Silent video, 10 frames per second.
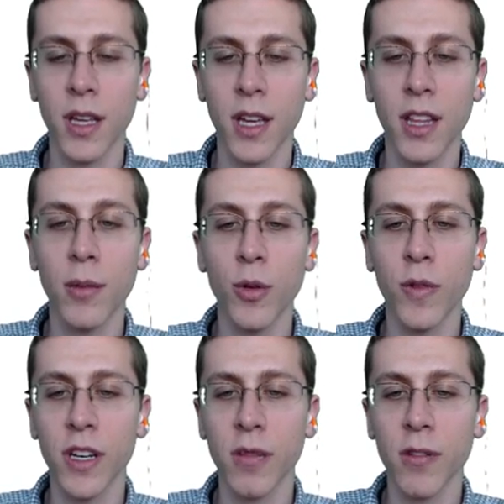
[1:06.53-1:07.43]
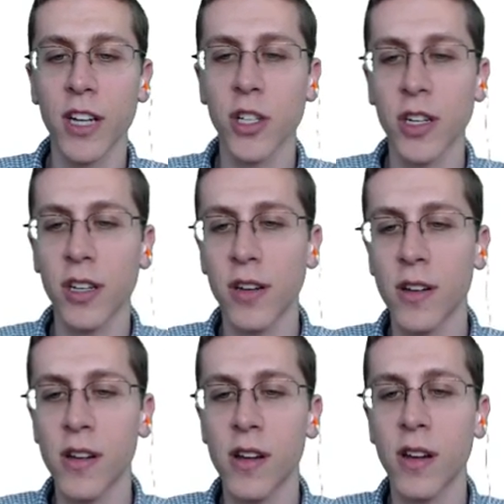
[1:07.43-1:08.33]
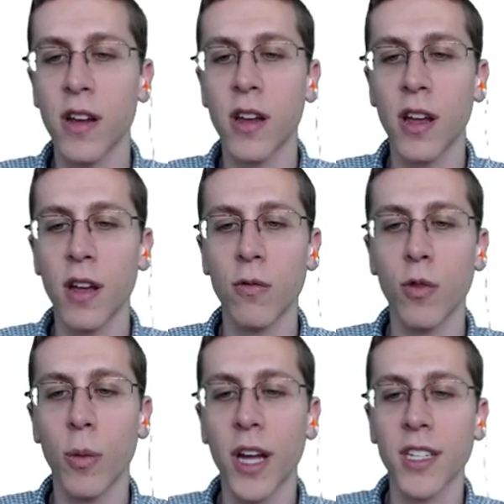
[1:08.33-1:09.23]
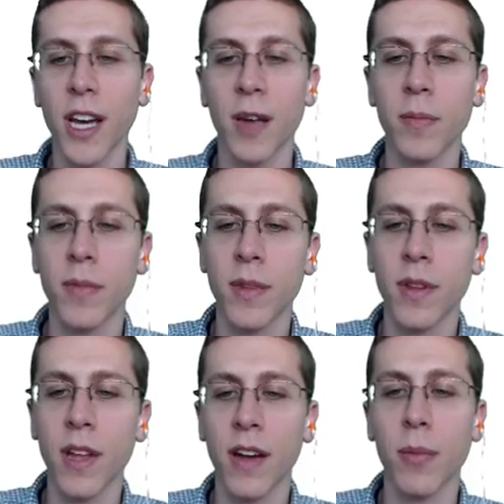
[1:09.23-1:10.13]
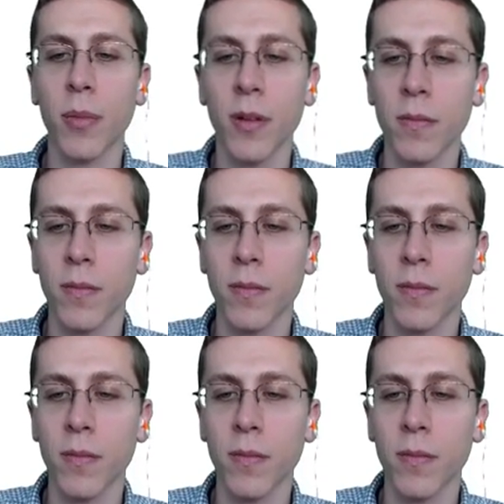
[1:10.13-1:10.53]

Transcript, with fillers: in the moving direction, robot type dot viper.